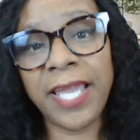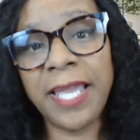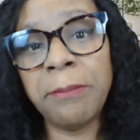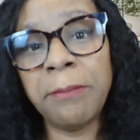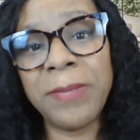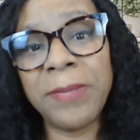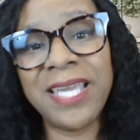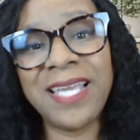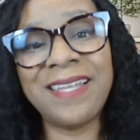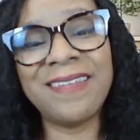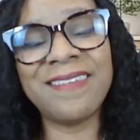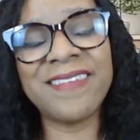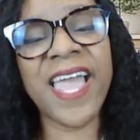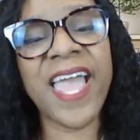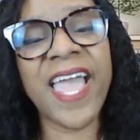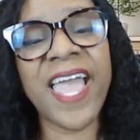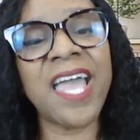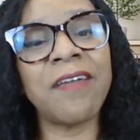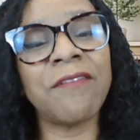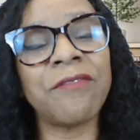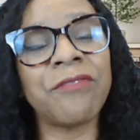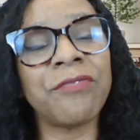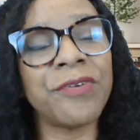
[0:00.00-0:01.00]
It means
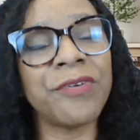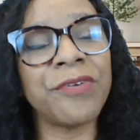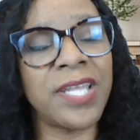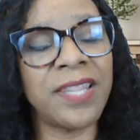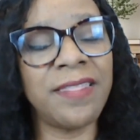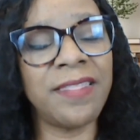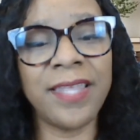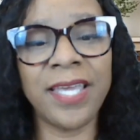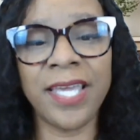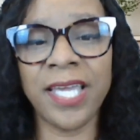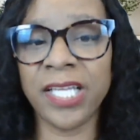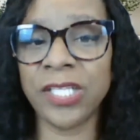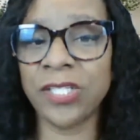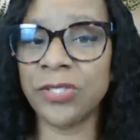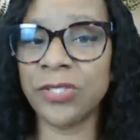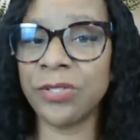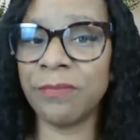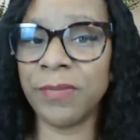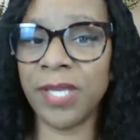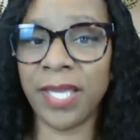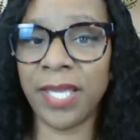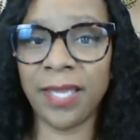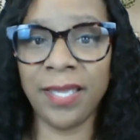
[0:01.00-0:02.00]
everything to
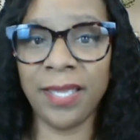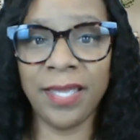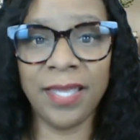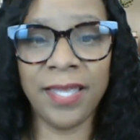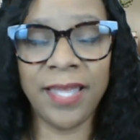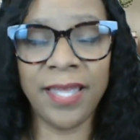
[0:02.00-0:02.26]
me,